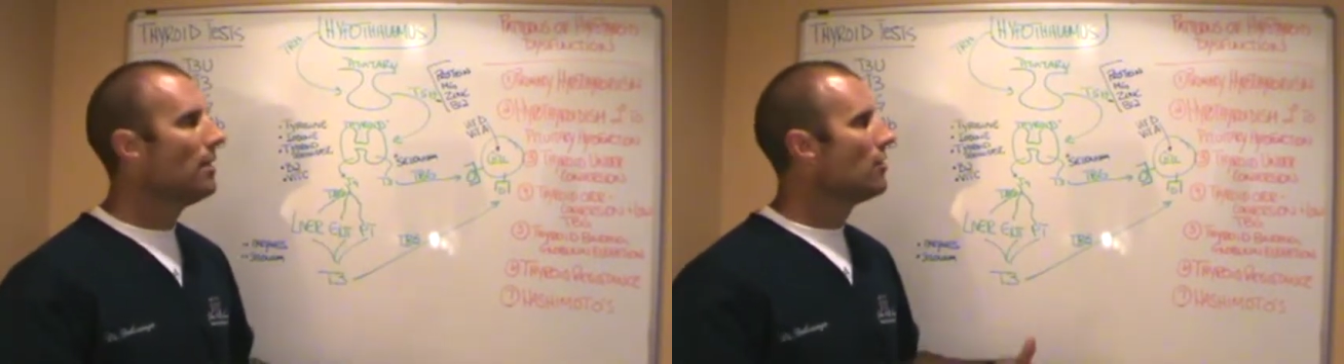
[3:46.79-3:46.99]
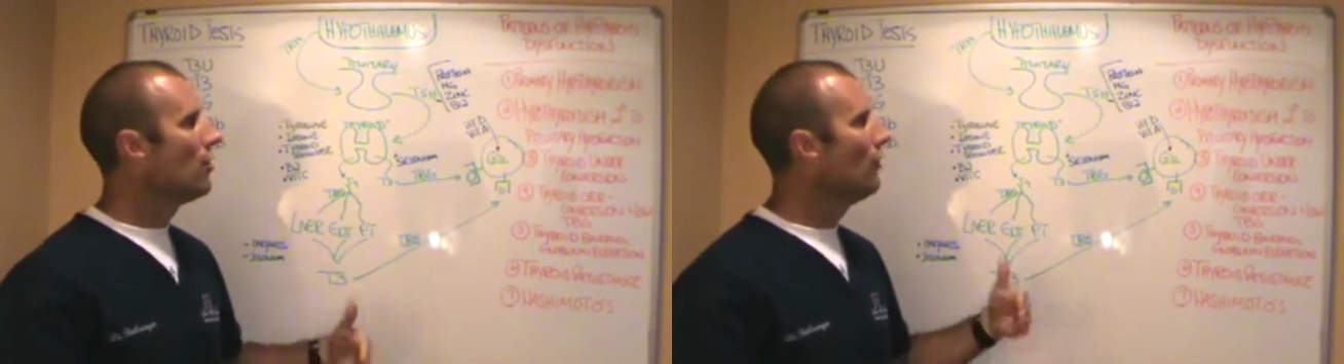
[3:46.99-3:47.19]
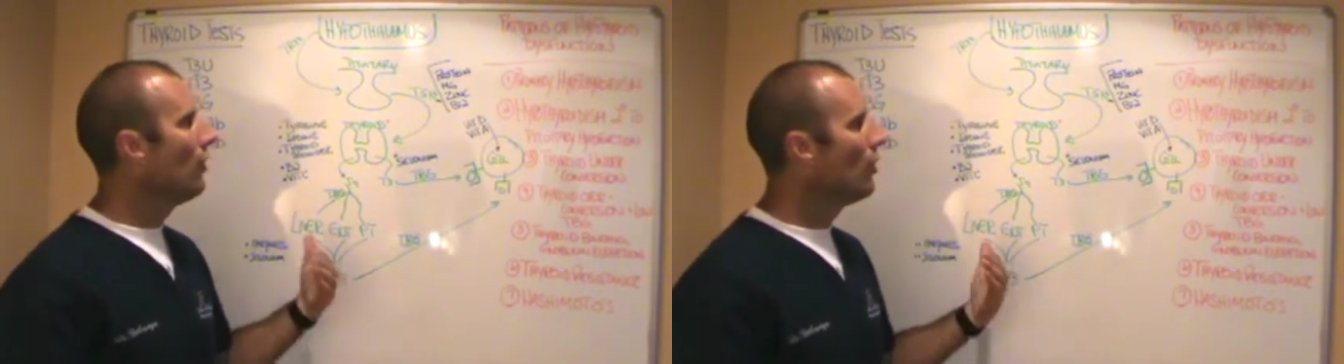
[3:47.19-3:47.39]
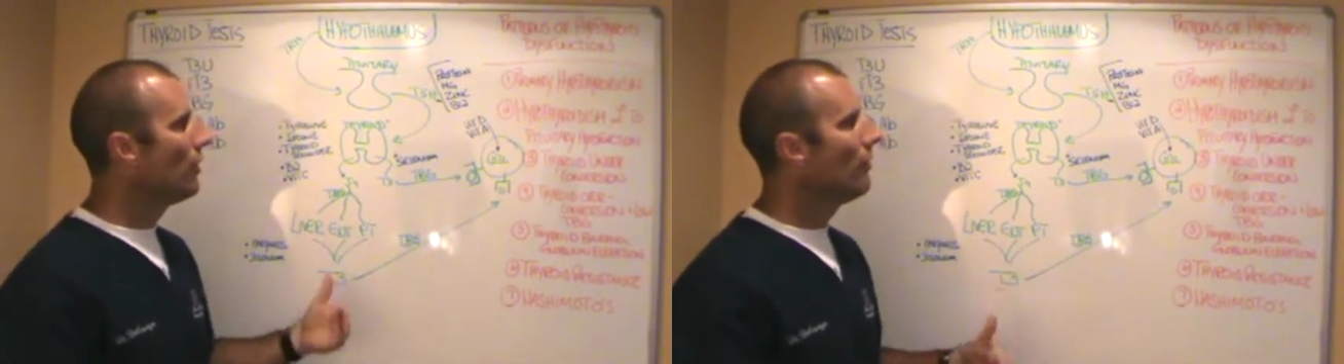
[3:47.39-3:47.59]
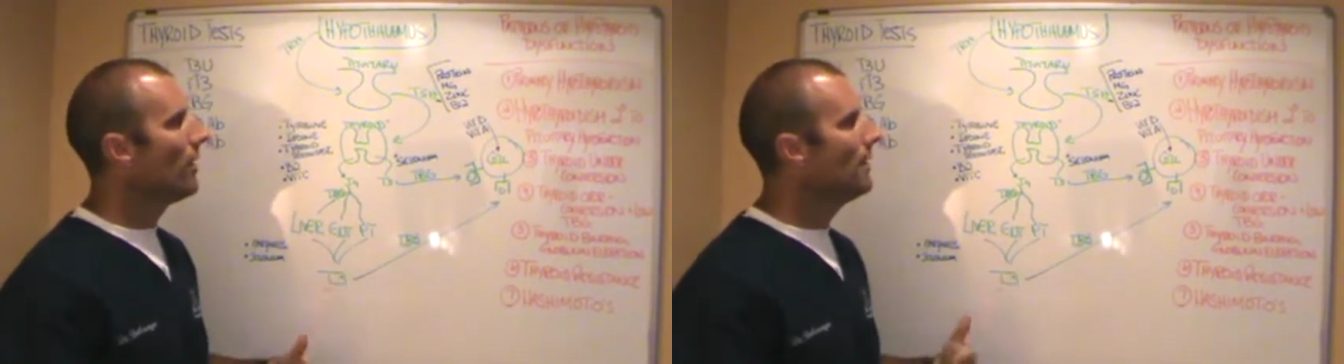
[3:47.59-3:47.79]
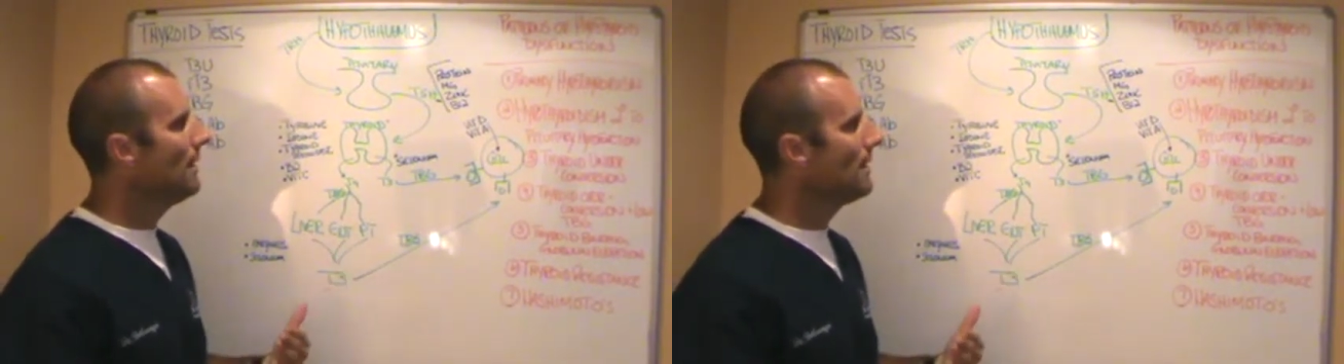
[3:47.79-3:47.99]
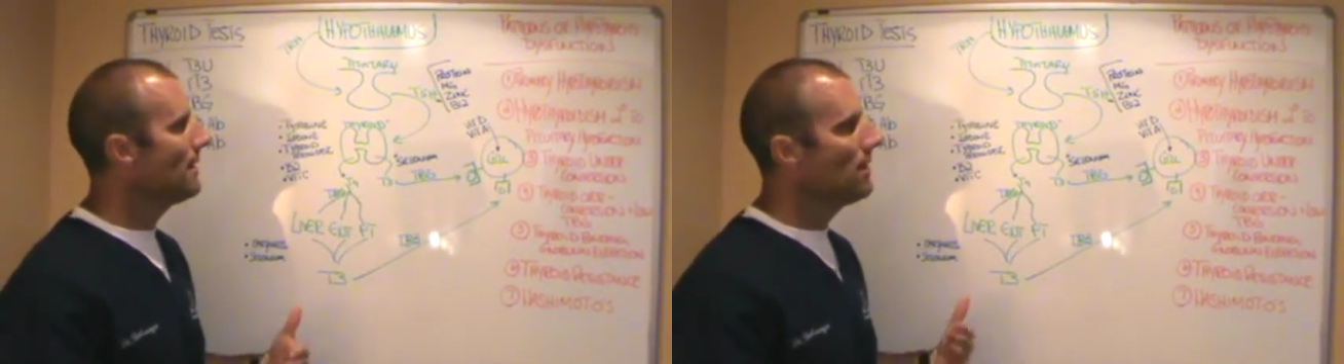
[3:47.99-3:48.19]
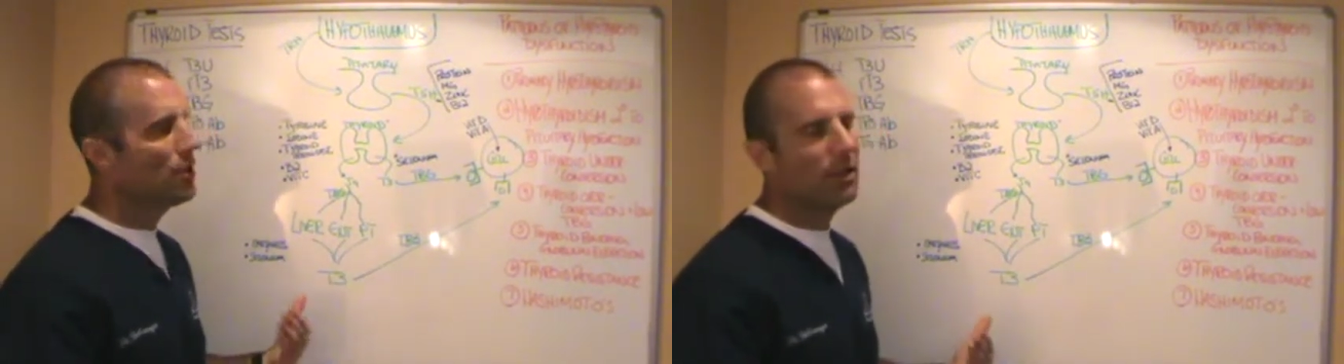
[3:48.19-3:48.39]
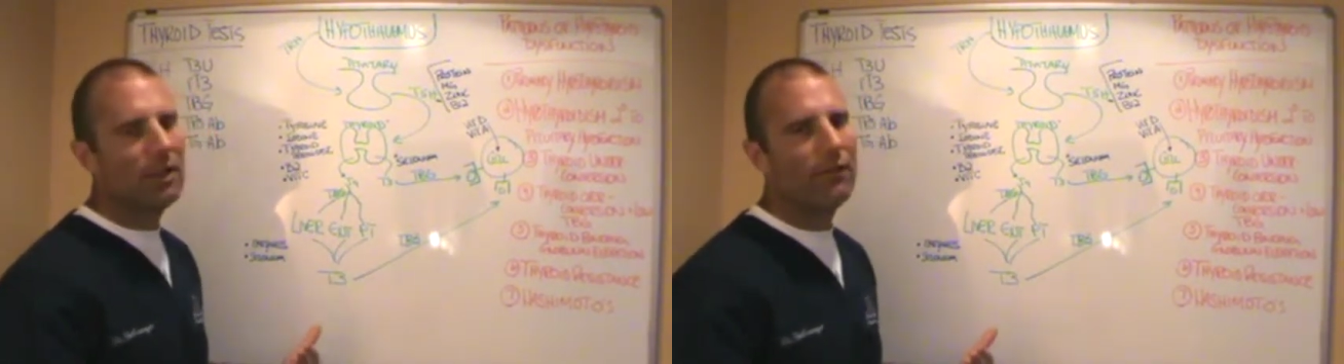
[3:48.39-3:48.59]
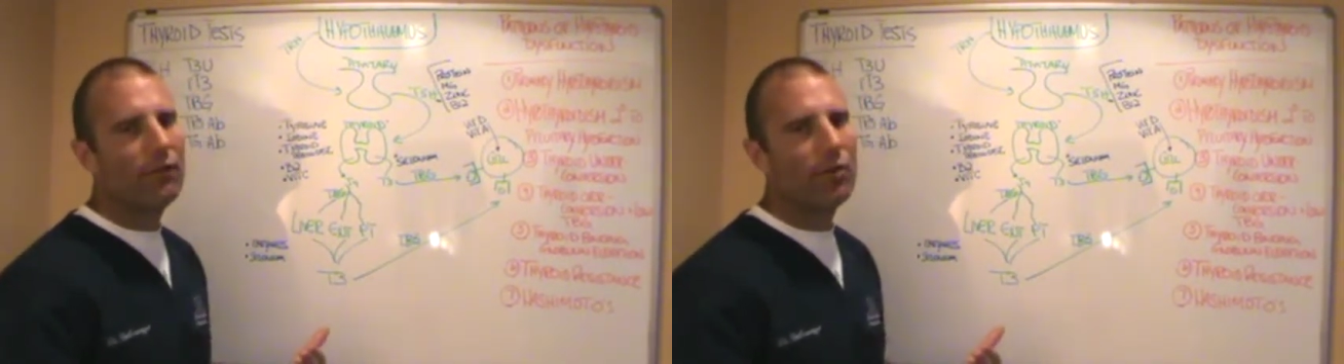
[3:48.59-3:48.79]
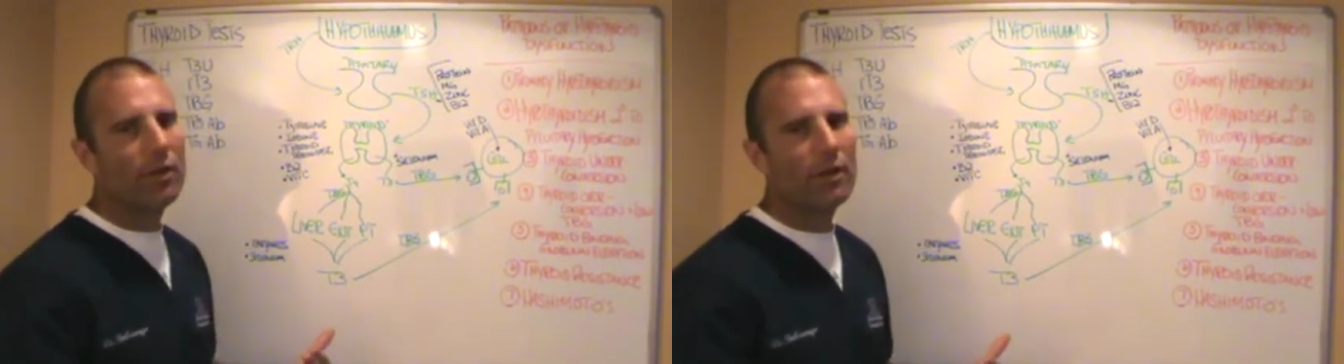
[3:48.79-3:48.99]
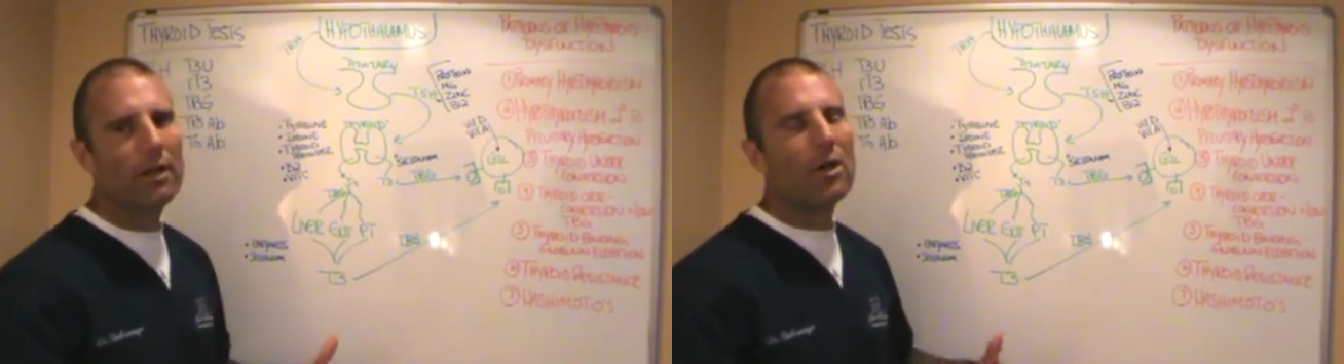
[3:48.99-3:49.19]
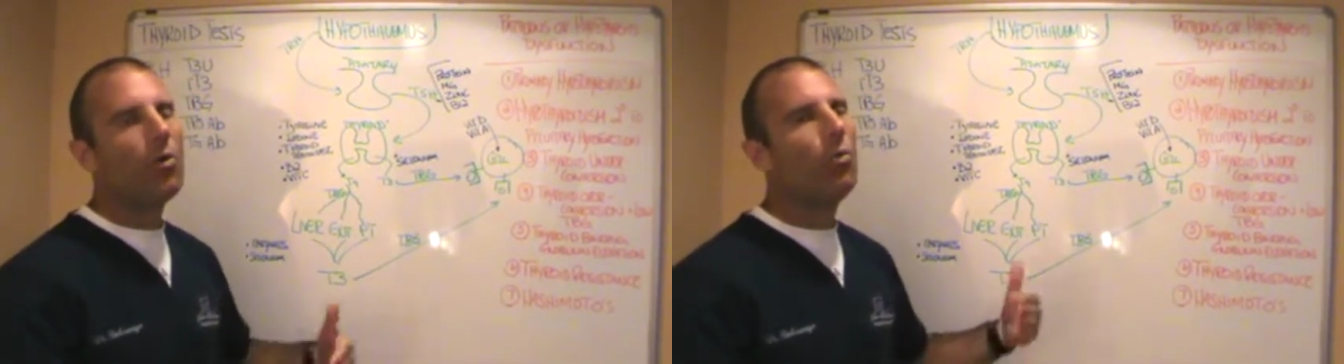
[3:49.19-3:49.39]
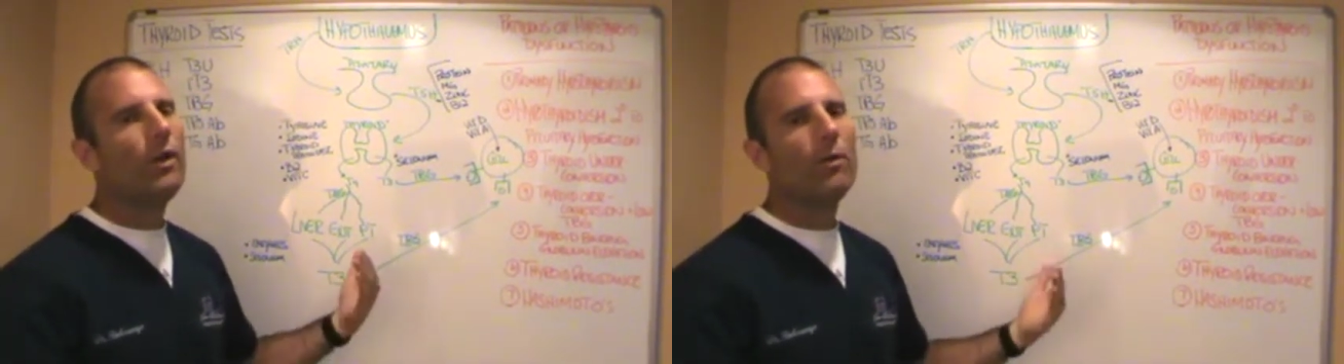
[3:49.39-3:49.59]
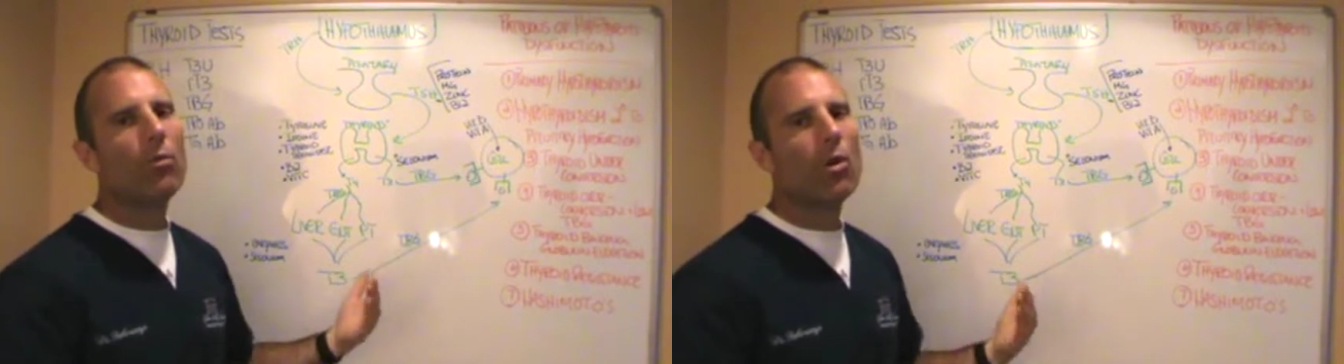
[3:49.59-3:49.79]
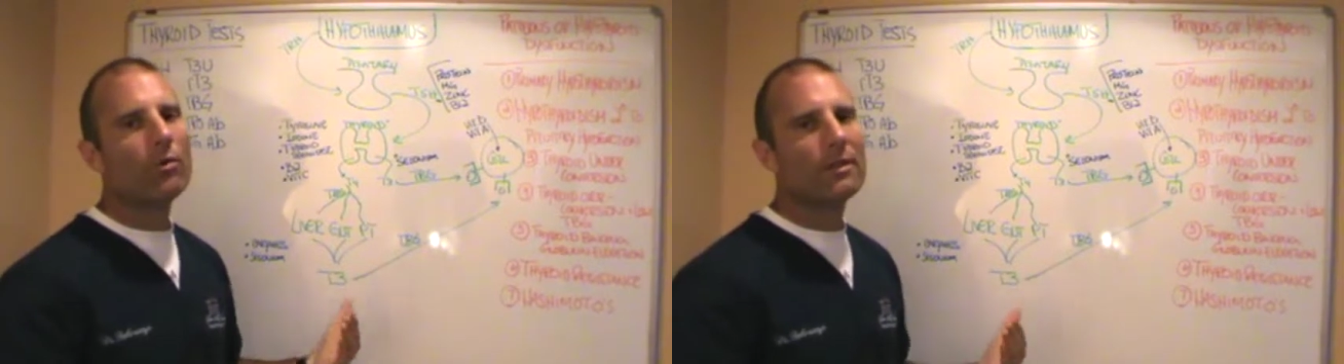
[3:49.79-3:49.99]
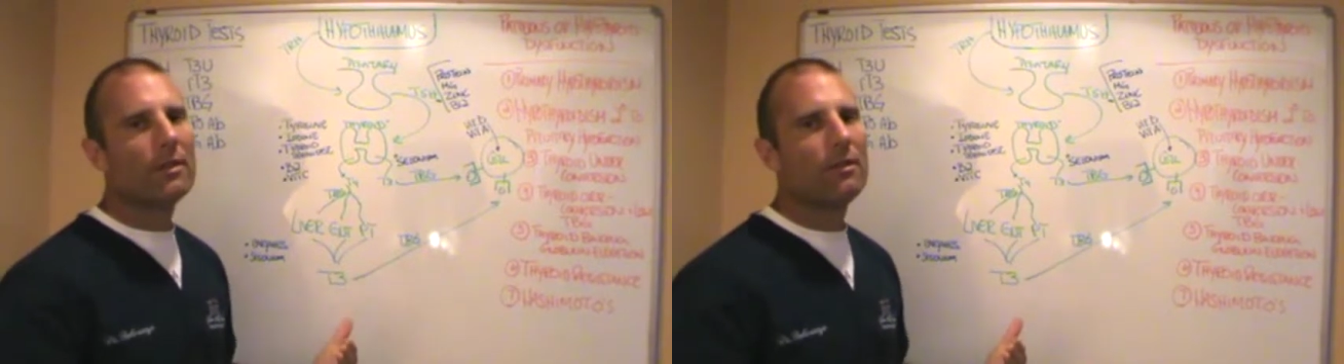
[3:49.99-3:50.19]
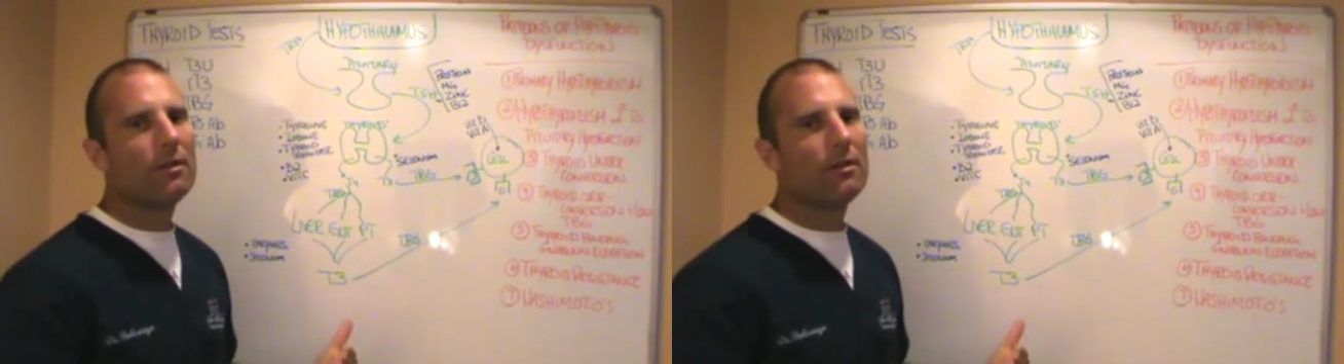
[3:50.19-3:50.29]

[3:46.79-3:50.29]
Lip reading: So if we only run a TSH and a T4, we won't